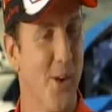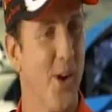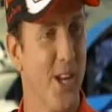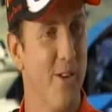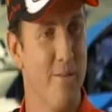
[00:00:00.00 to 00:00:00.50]
what
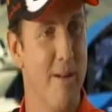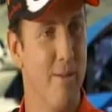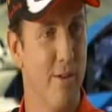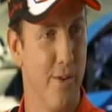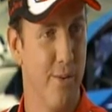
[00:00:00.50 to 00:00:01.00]
I can
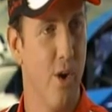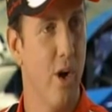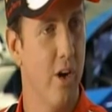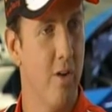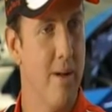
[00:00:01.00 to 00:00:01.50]
remember of the
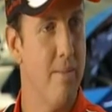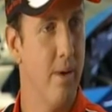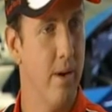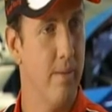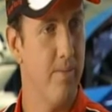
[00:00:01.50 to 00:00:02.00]
rock, and I
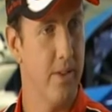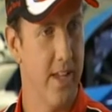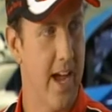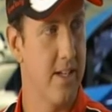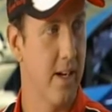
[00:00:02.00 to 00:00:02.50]
remember
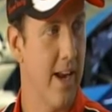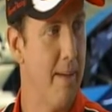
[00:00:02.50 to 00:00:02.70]
the accident